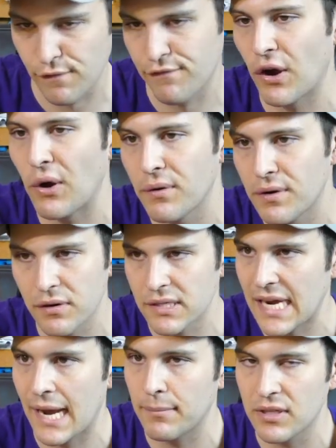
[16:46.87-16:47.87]
phone, your
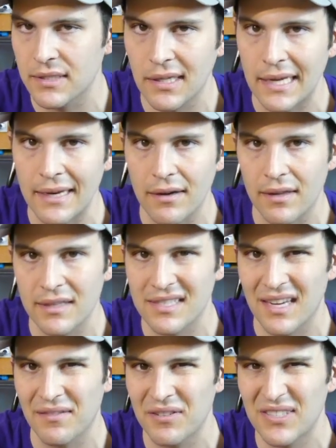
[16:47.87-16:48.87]
tablets clean, all that
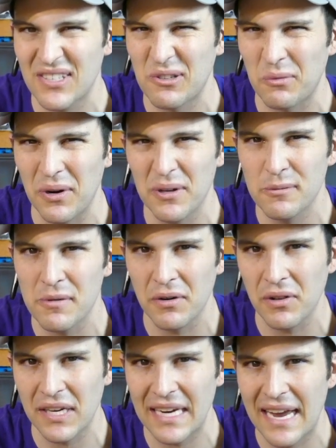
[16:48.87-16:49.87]
stuff. It's just gross when
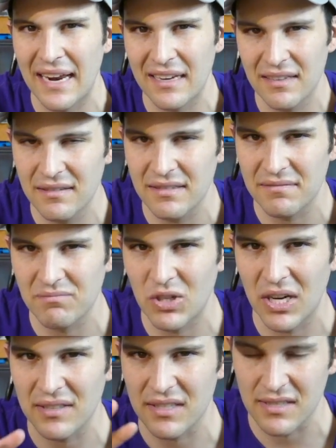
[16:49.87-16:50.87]
you're looking at it and you
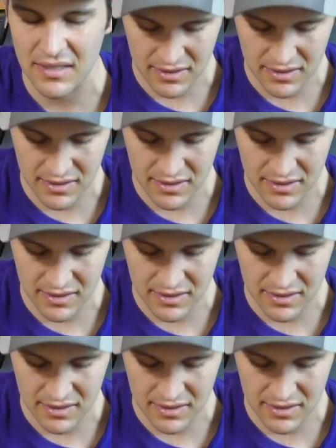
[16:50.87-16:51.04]
constantly see